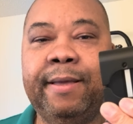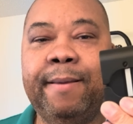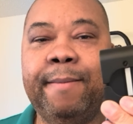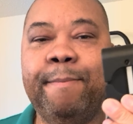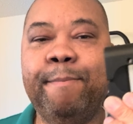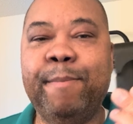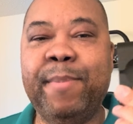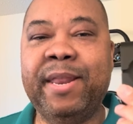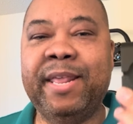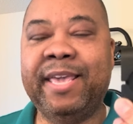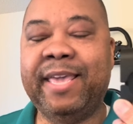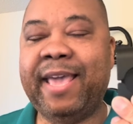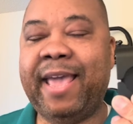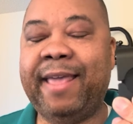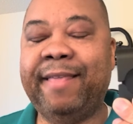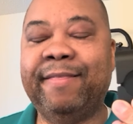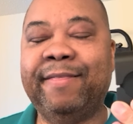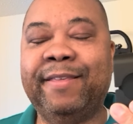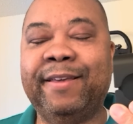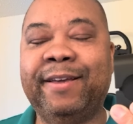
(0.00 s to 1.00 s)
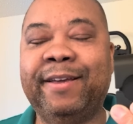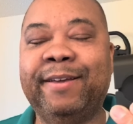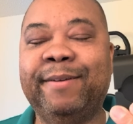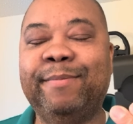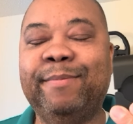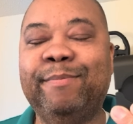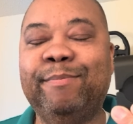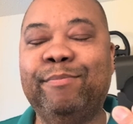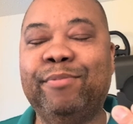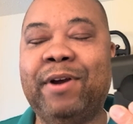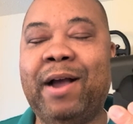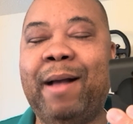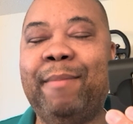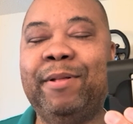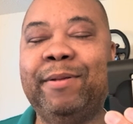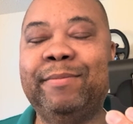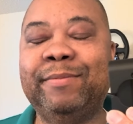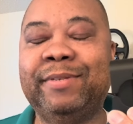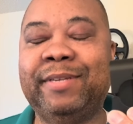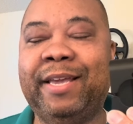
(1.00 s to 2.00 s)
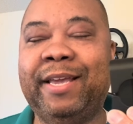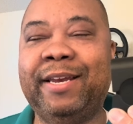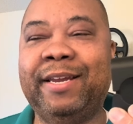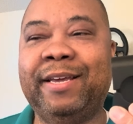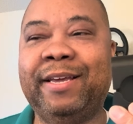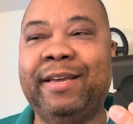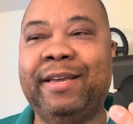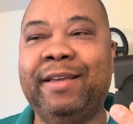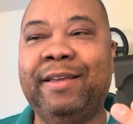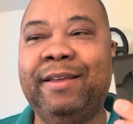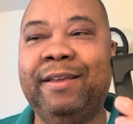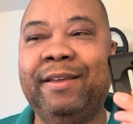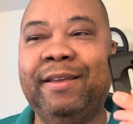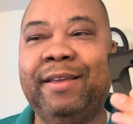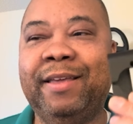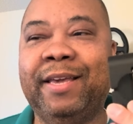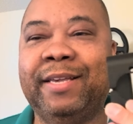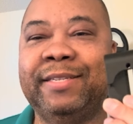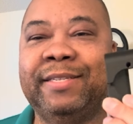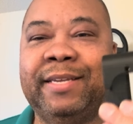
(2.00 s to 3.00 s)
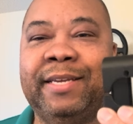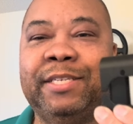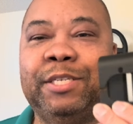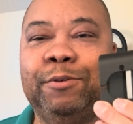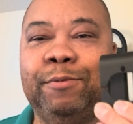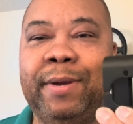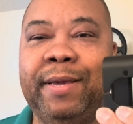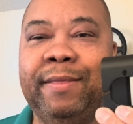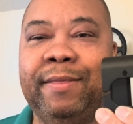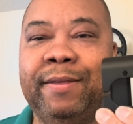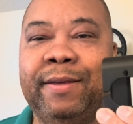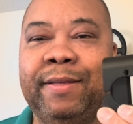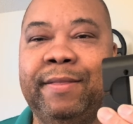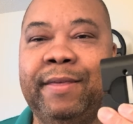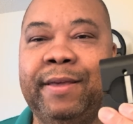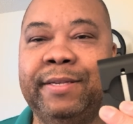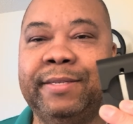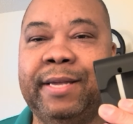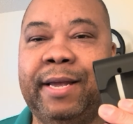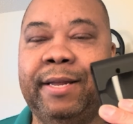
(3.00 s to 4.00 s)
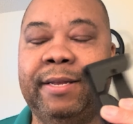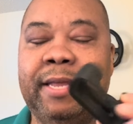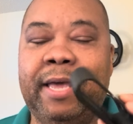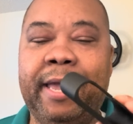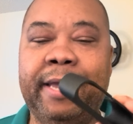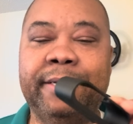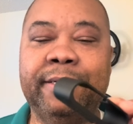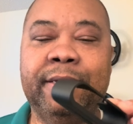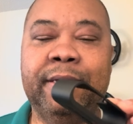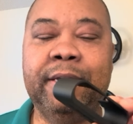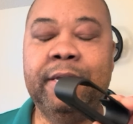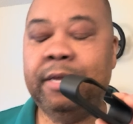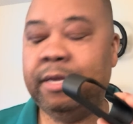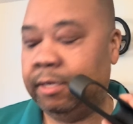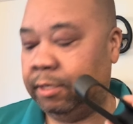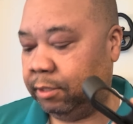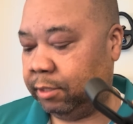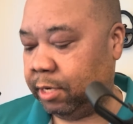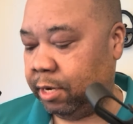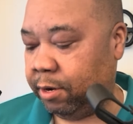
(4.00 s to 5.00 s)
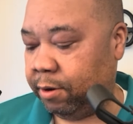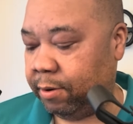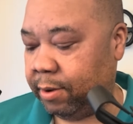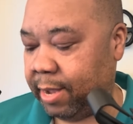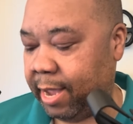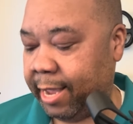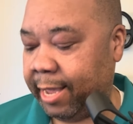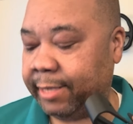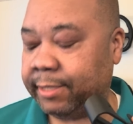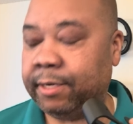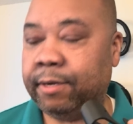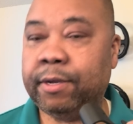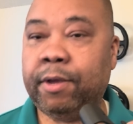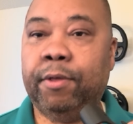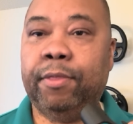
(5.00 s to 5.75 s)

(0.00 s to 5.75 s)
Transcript: mitigate the problems and accentuate the things that I liked. So I guess I'll go